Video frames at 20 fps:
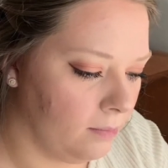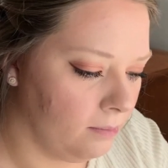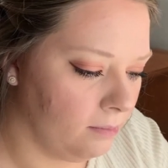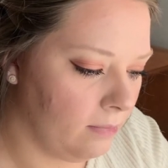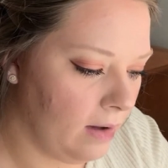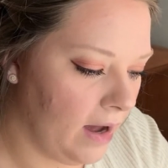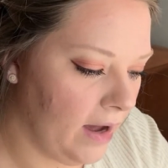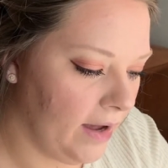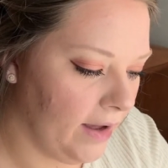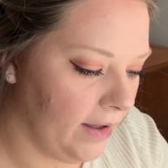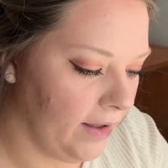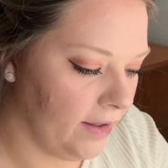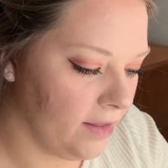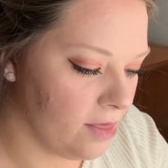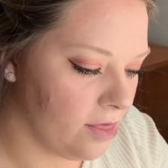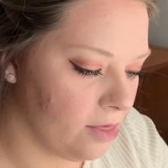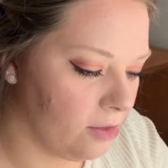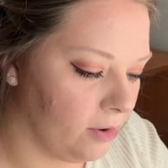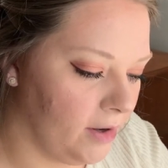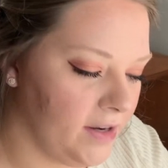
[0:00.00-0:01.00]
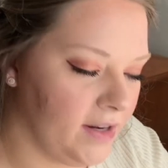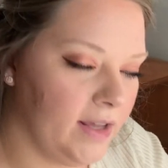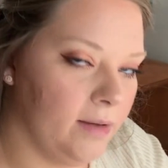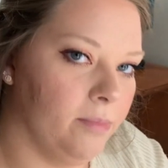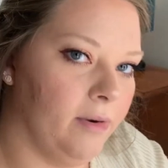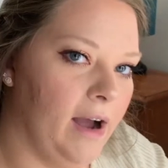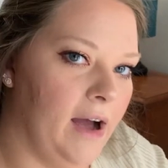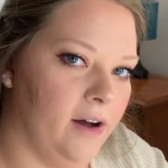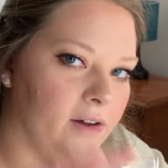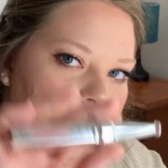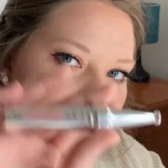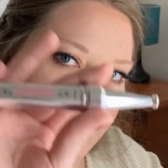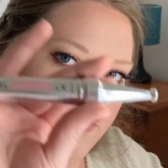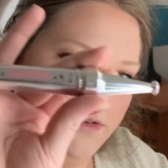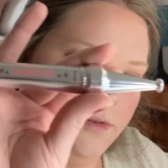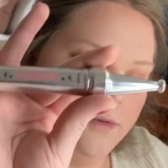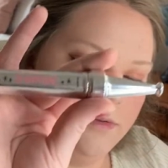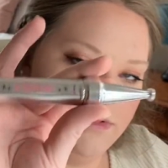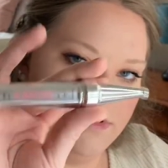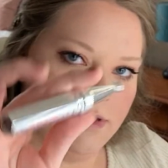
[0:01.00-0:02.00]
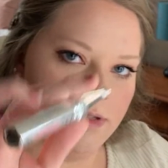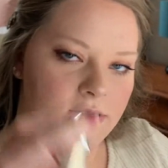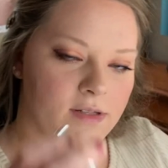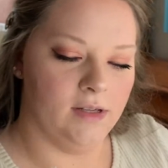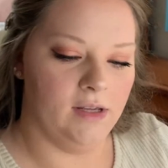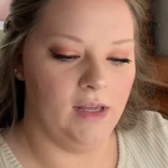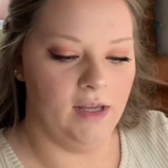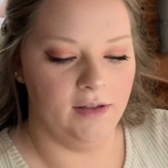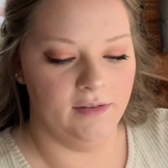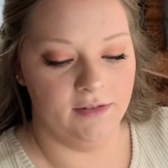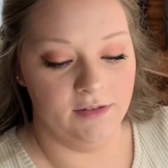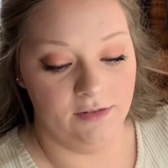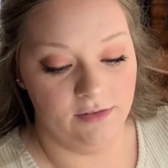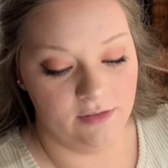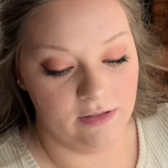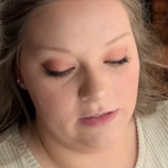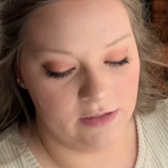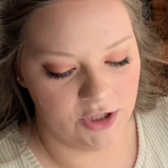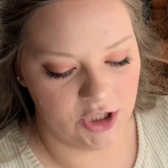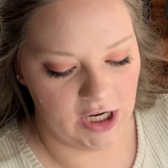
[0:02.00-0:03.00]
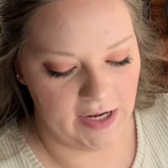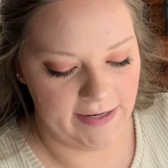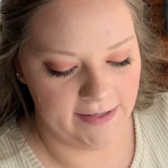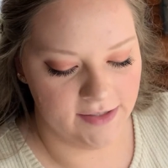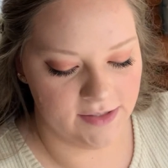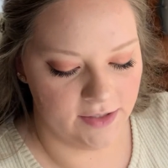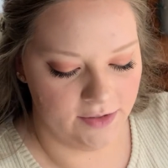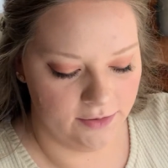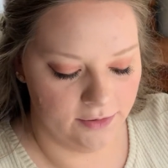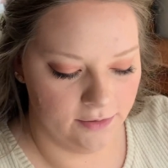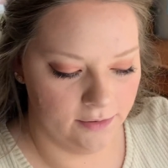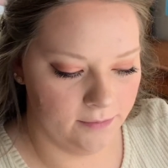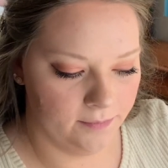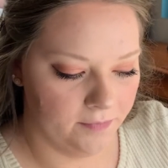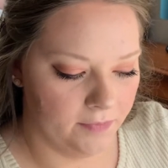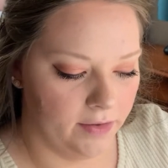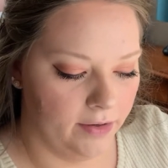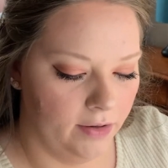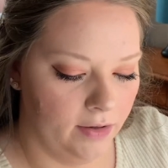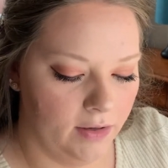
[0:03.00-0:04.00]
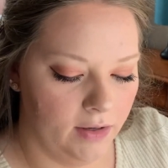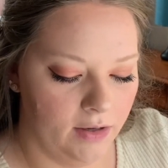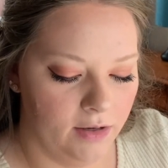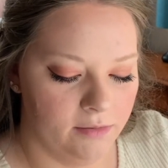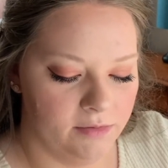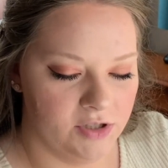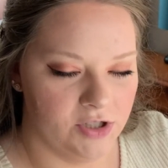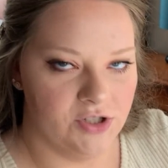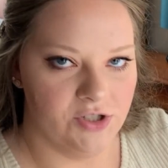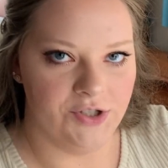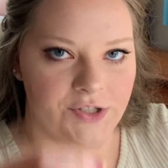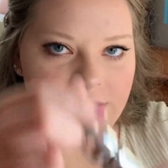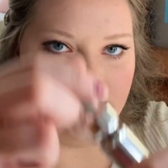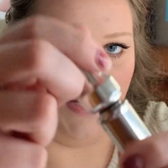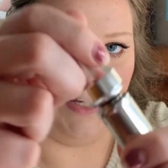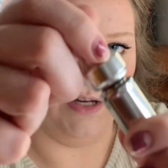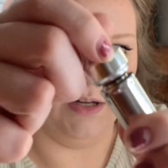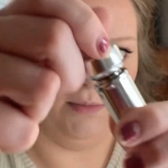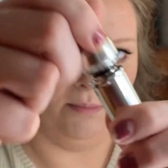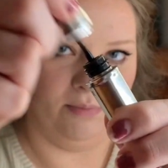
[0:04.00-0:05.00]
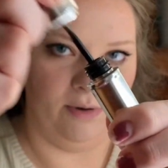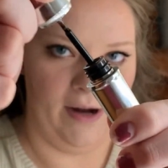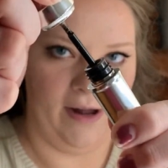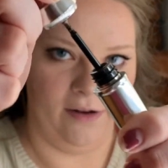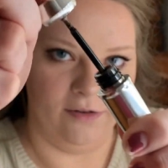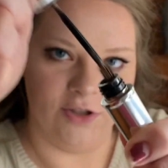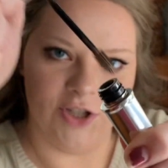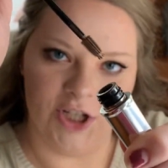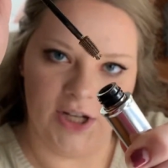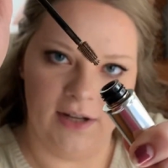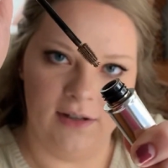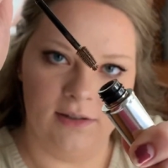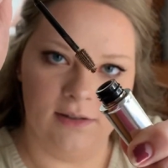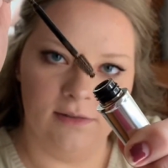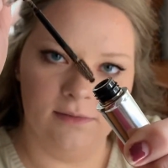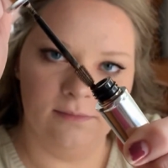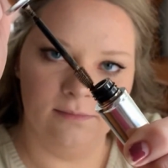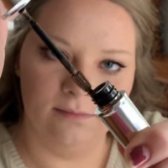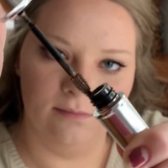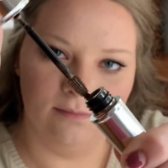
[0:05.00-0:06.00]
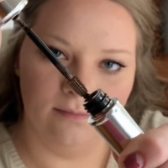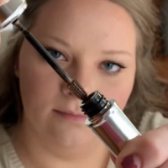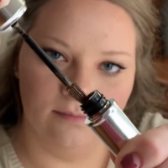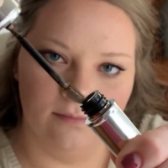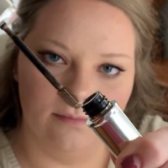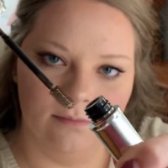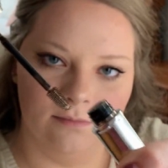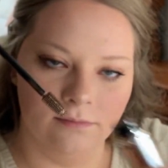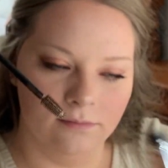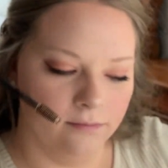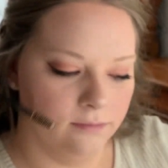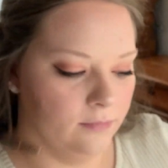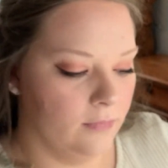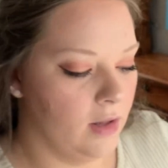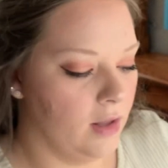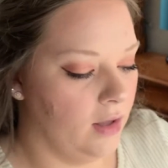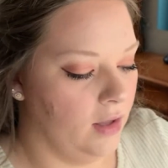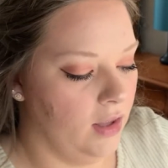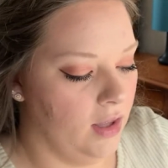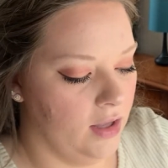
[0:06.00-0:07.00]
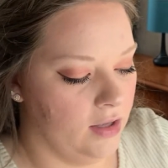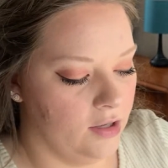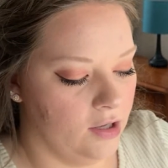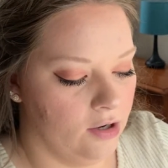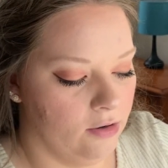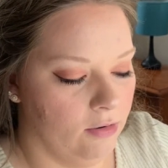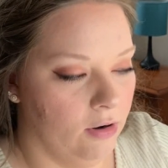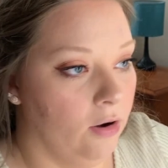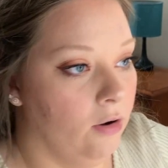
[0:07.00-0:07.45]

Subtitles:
my 3D brow tones in shade 2, which is just like a brow gel, and go